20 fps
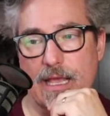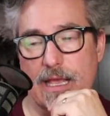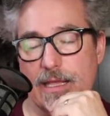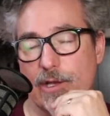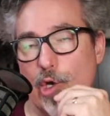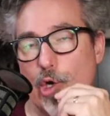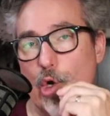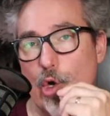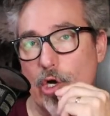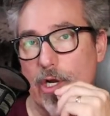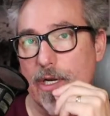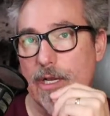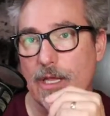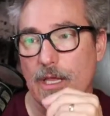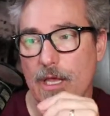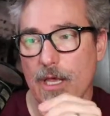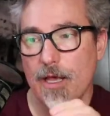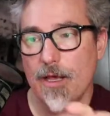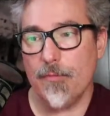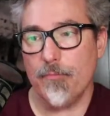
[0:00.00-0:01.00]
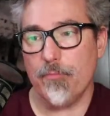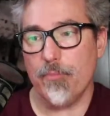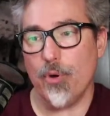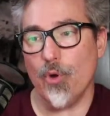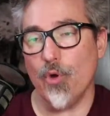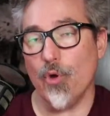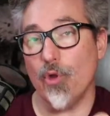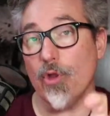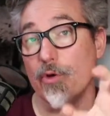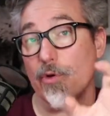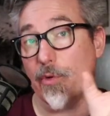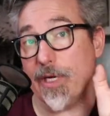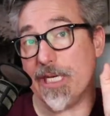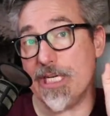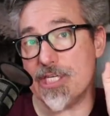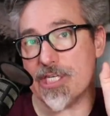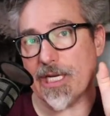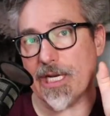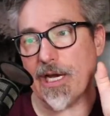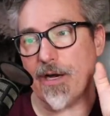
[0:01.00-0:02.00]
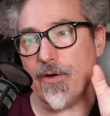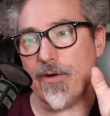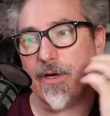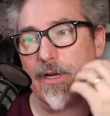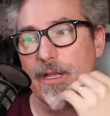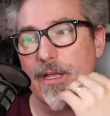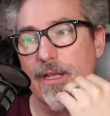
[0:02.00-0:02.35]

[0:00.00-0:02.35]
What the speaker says: I could pull a region out.